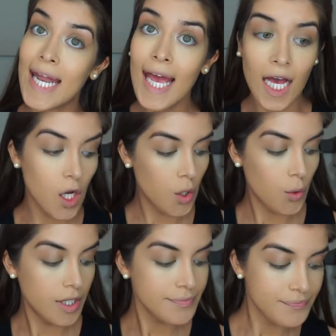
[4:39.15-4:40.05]

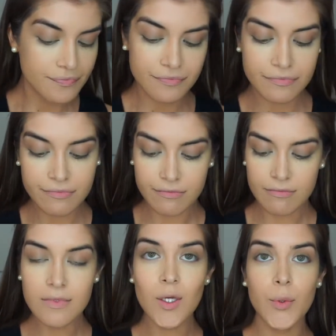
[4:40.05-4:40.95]
now
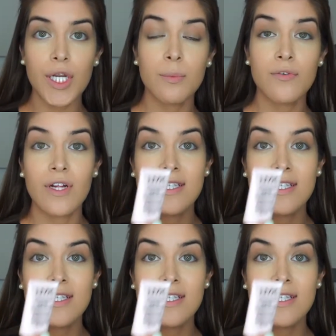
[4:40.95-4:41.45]
we're gonna move on